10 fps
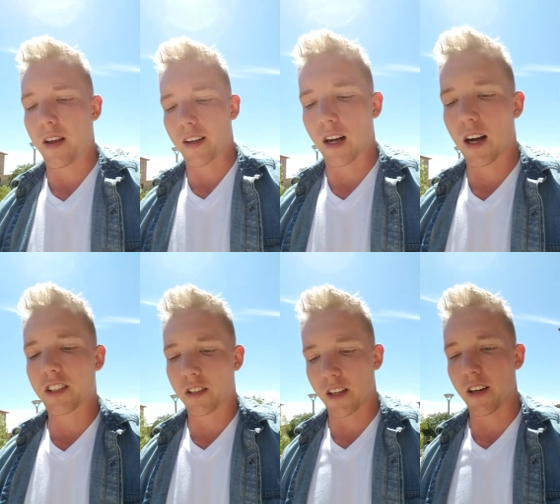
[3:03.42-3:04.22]
in,
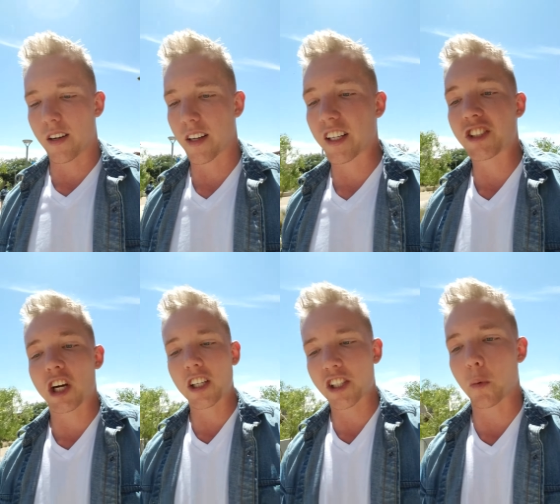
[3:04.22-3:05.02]
con- in, in
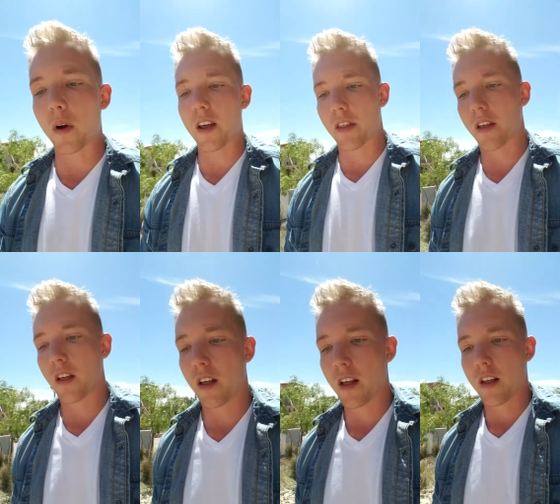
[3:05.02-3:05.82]
conjunction with
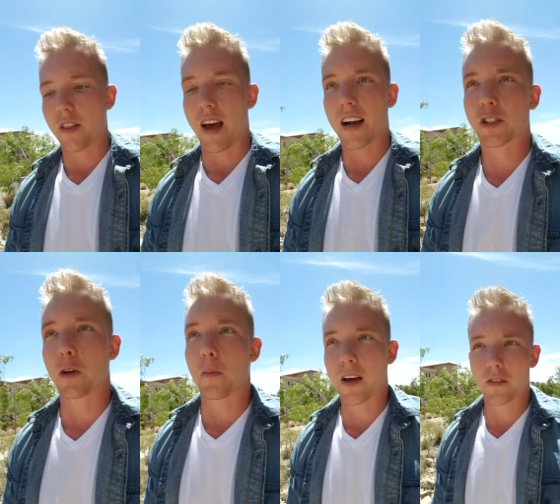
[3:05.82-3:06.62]
the
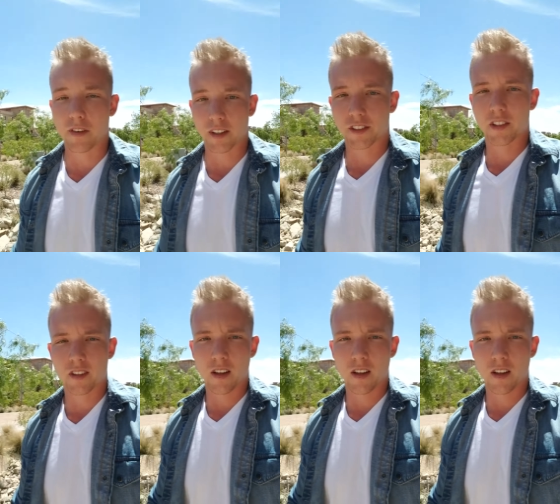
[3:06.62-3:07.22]
actual benefits.